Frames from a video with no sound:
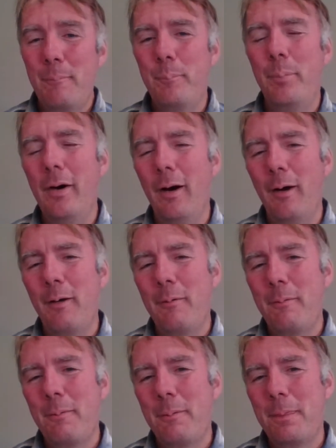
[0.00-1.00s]
but
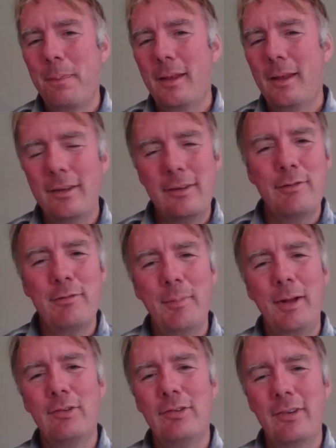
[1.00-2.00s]
he's even
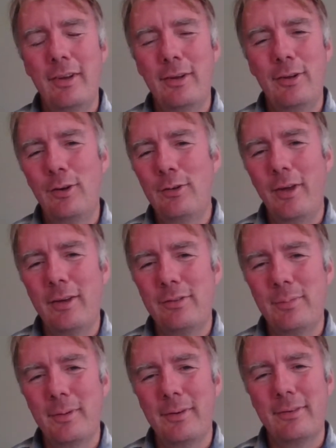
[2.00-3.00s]
mentioned in the New
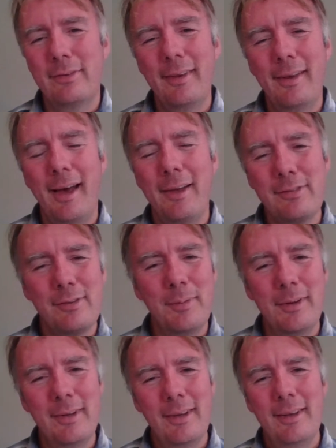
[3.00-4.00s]
Testament. So there has to
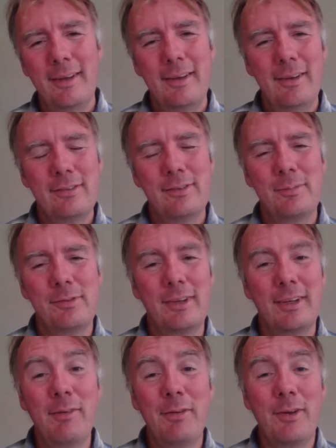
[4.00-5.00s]
be some
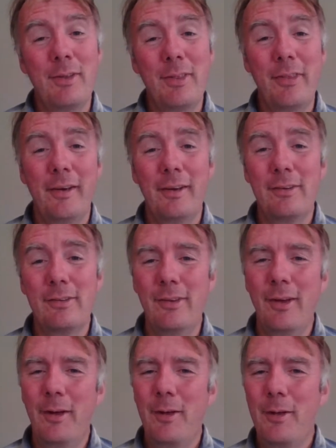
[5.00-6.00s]
significant things
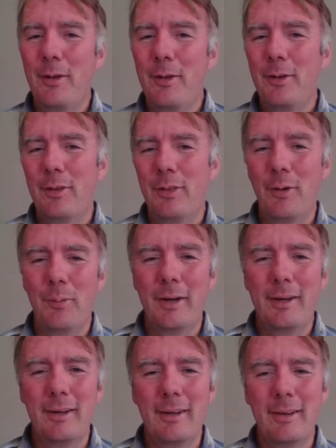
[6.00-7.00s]
that we
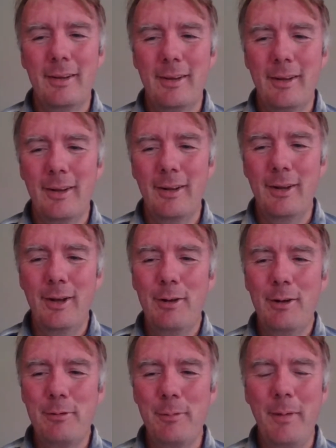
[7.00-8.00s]
can
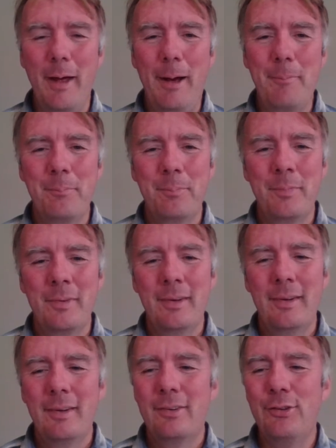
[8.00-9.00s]
learn from that.
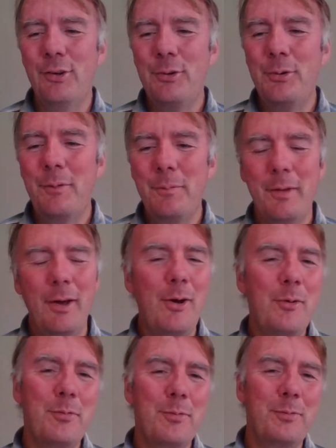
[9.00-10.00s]
So
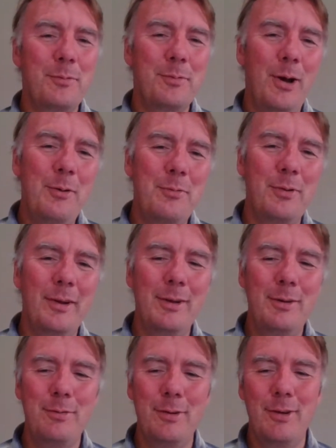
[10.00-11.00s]
hopefully
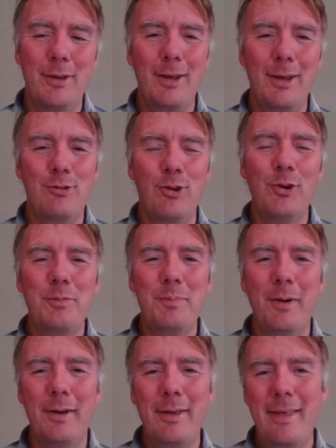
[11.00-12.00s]
you've enjoyed
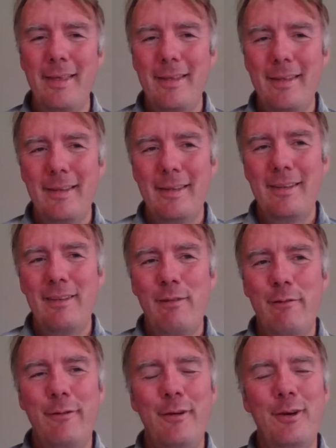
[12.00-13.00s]
my
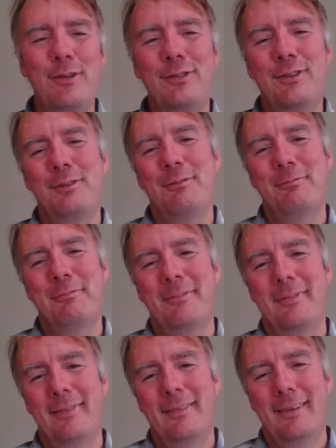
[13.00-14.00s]
first
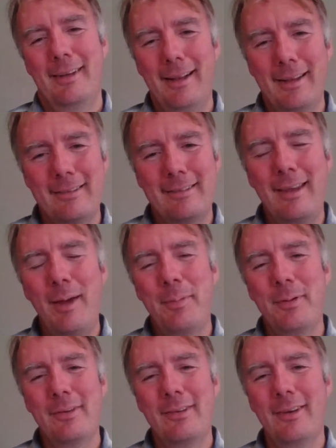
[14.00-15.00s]
little step
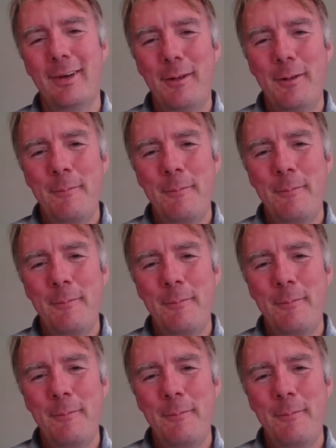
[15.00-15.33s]
into